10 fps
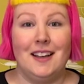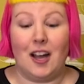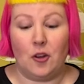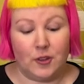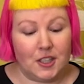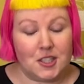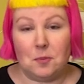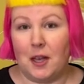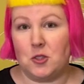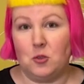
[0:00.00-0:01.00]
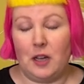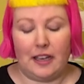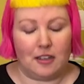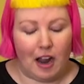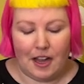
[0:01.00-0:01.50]
I finished the puzzle
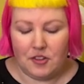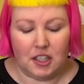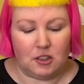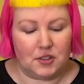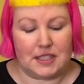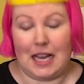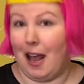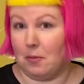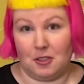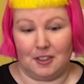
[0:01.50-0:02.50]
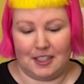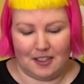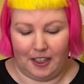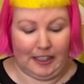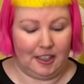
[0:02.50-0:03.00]
and I think it looks absolutely
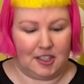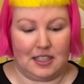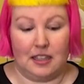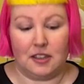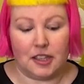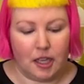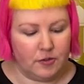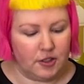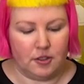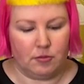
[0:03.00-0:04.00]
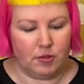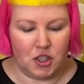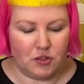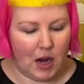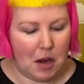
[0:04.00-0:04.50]
stunning. I just love the
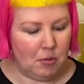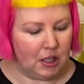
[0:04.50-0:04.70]
rich, vibrant